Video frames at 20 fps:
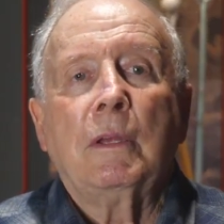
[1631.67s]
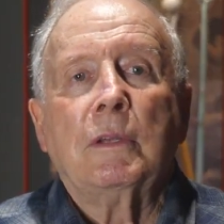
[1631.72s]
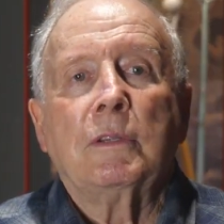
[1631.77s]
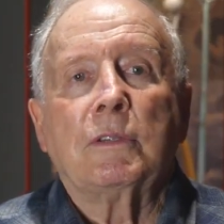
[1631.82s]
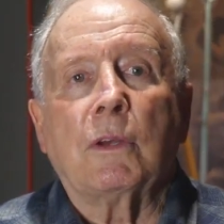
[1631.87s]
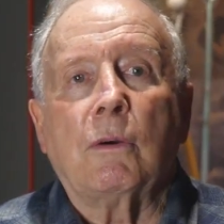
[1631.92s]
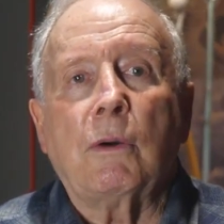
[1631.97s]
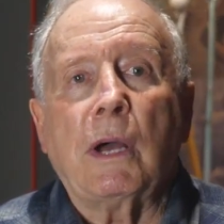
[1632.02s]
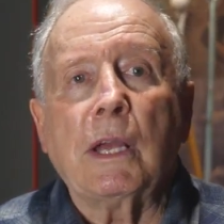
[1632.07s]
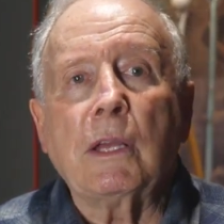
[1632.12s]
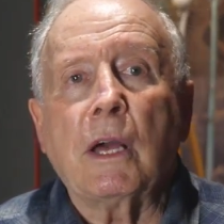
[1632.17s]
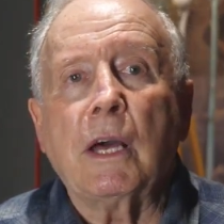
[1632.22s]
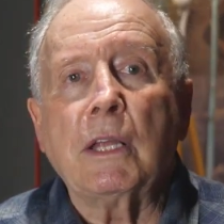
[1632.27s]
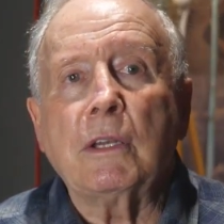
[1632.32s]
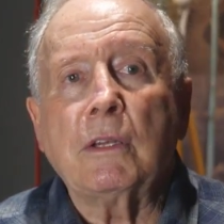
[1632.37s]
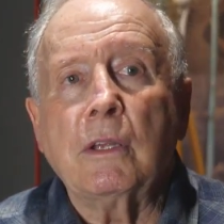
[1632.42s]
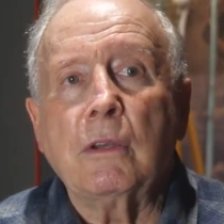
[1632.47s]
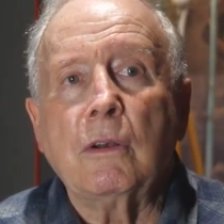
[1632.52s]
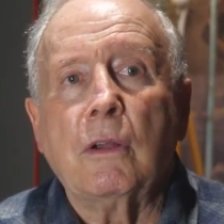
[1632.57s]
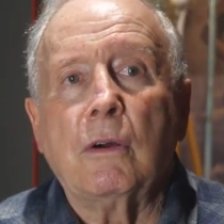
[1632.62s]
So I
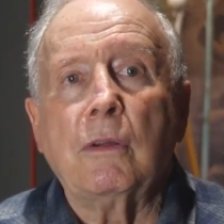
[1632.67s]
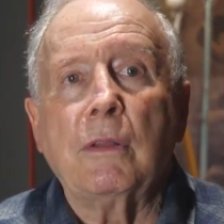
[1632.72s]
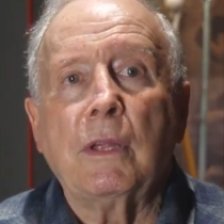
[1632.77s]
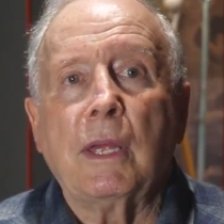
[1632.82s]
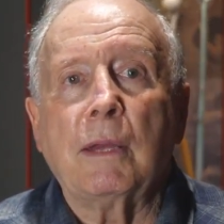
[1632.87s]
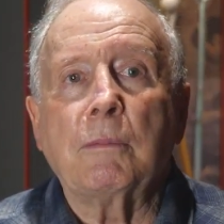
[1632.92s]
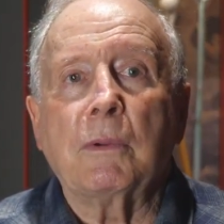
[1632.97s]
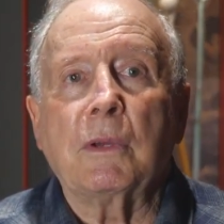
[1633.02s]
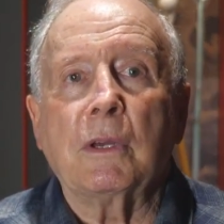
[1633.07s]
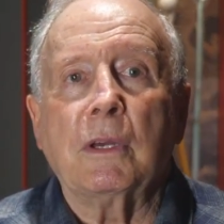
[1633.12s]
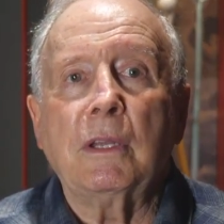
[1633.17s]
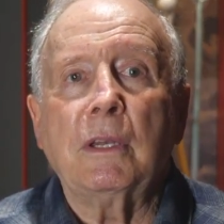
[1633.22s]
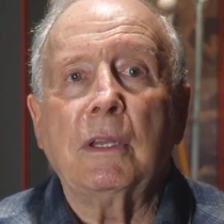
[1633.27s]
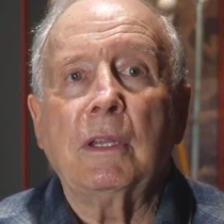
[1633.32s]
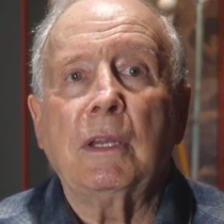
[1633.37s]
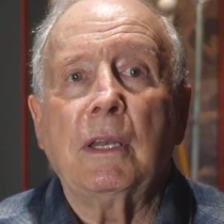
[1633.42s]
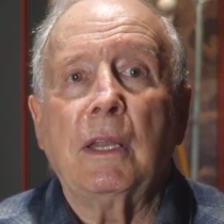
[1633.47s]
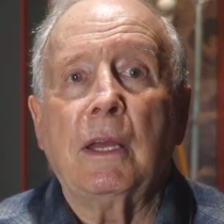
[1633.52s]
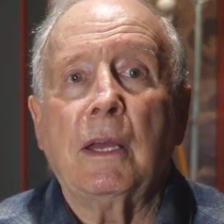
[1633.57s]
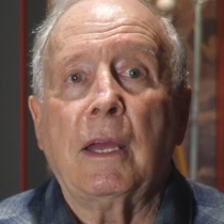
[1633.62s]
got to know them good, and